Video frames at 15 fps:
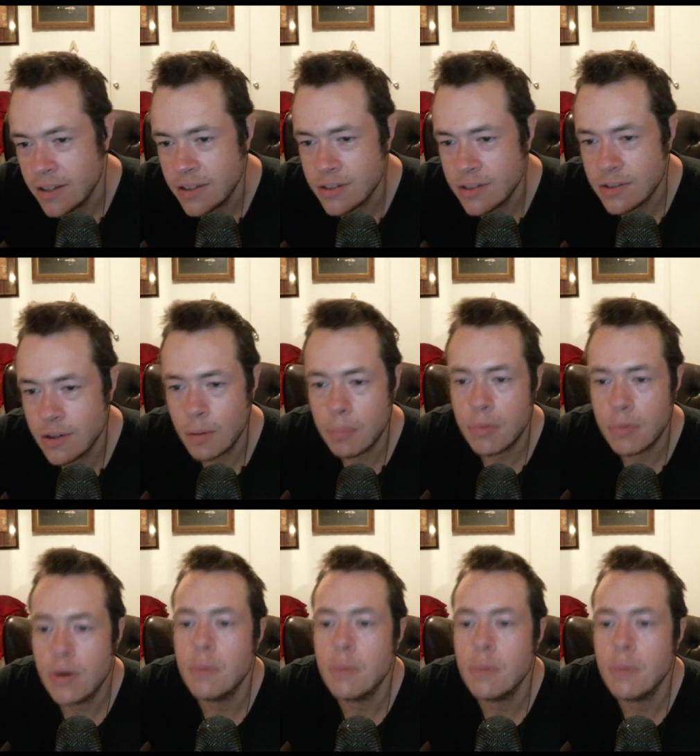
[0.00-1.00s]
So,
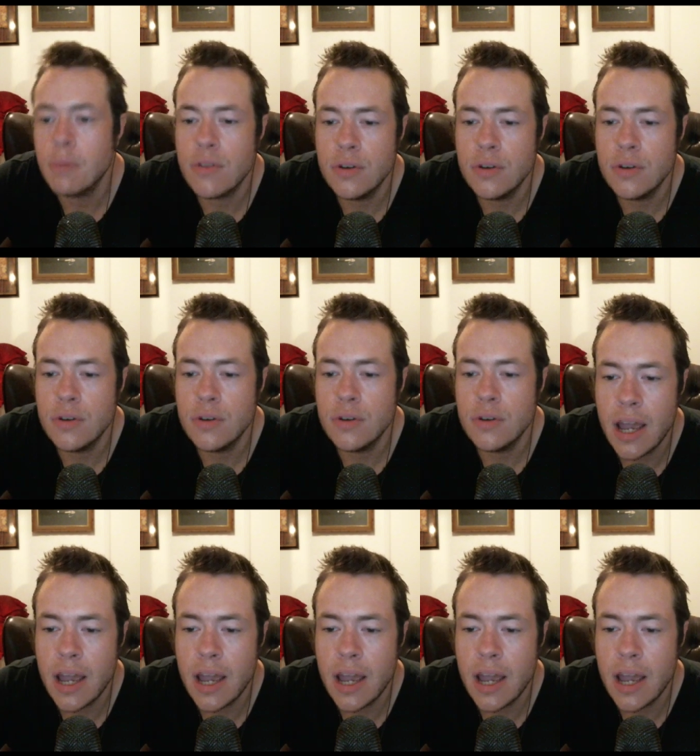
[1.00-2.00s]
Promare, the new
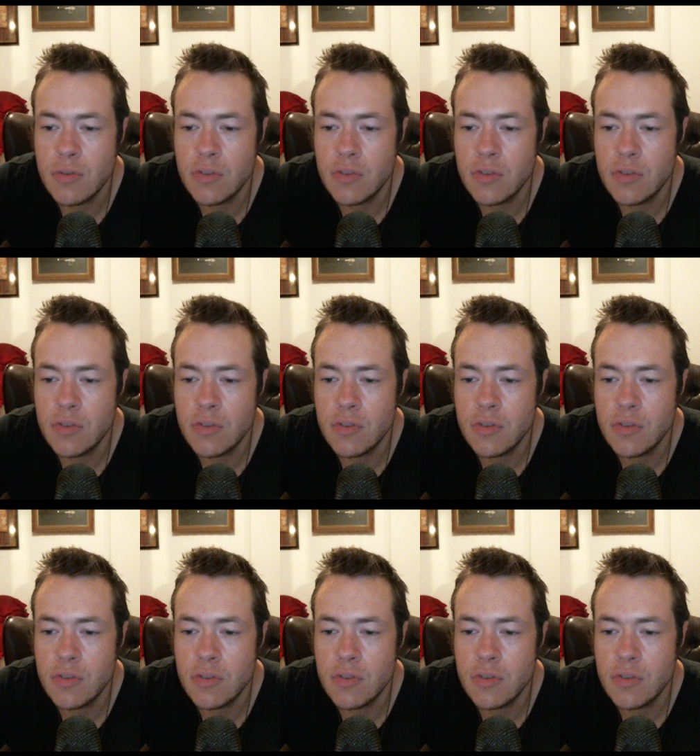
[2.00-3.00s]
anime movie, but the
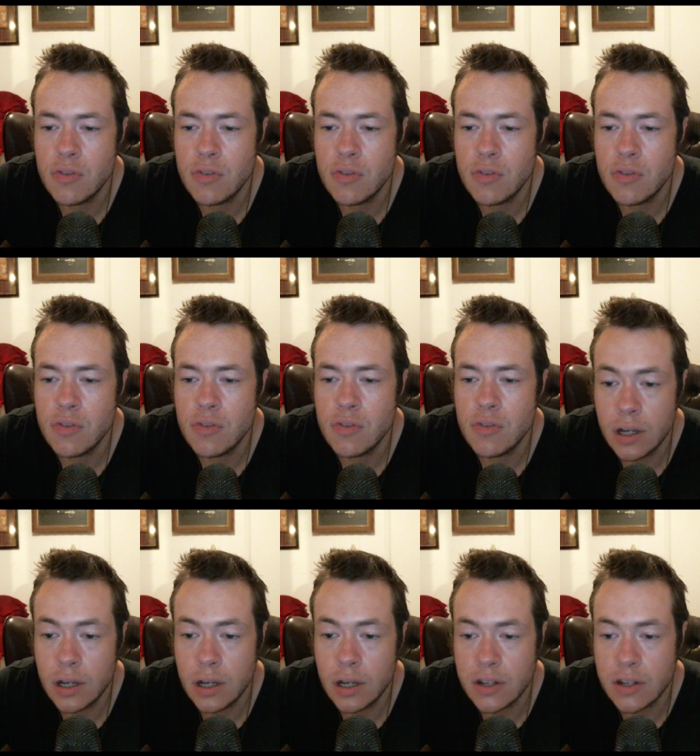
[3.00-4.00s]
studio who did Gurren
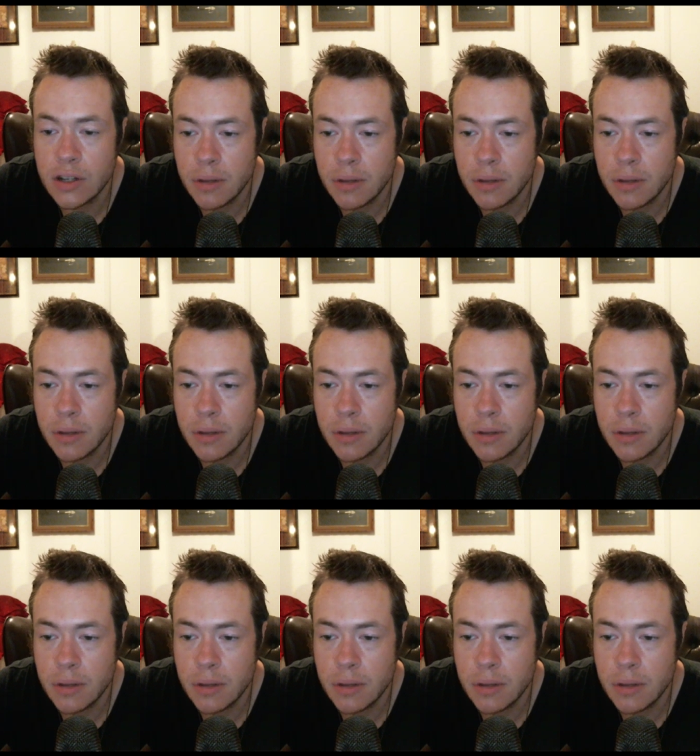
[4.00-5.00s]
Lagann is playing tomorrow,
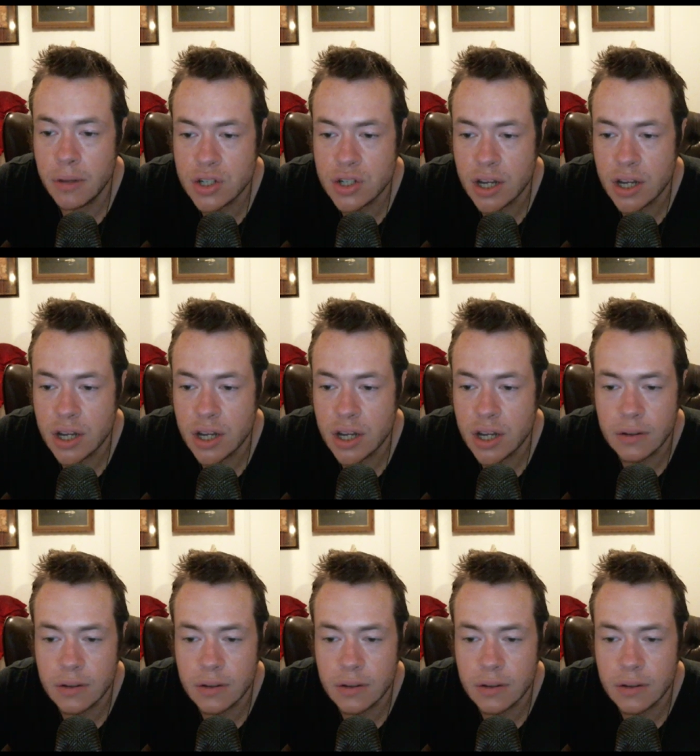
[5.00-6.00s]
Thursday night. Check out. Okay.